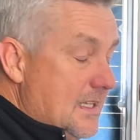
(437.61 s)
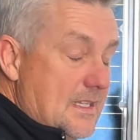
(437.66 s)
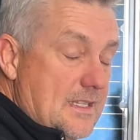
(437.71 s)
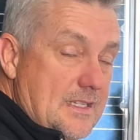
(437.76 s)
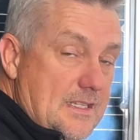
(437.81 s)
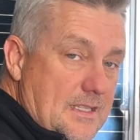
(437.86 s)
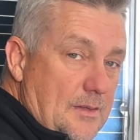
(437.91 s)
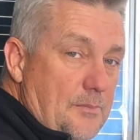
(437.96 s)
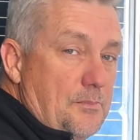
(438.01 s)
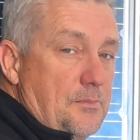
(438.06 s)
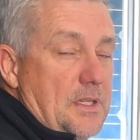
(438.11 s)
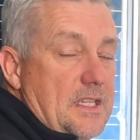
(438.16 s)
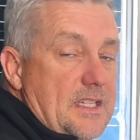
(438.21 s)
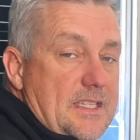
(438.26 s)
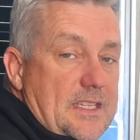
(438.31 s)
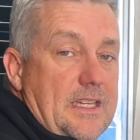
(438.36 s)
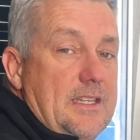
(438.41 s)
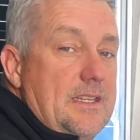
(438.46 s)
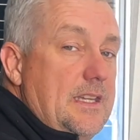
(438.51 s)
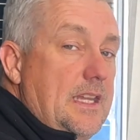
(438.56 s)

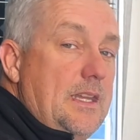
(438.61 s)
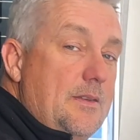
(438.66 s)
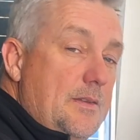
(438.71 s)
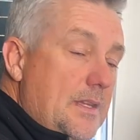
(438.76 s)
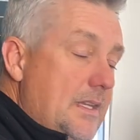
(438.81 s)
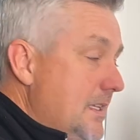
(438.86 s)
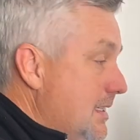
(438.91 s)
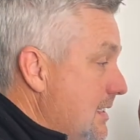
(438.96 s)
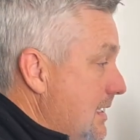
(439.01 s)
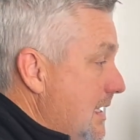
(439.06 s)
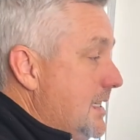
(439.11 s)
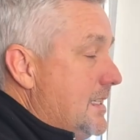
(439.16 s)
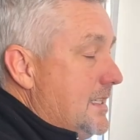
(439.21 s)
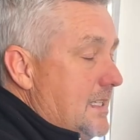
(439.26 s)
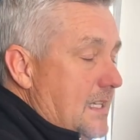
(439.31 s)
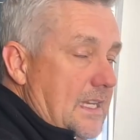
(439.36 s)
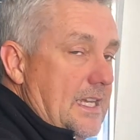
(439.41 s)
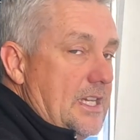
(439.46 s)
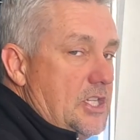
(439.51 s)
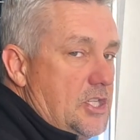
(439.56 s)
simplest
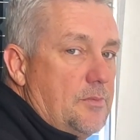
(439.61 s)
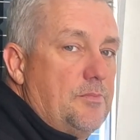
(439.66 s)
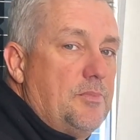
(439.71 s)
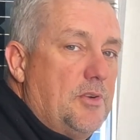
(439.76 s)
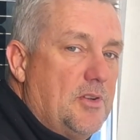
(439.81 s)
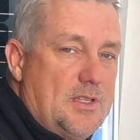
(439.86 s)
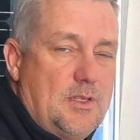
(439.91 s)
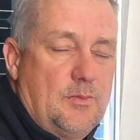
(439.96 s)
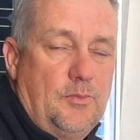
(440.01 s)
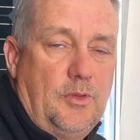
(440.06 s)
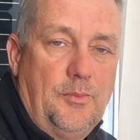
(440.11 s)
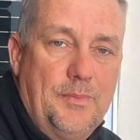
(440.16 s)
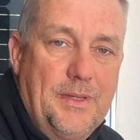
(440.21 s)
installation possible,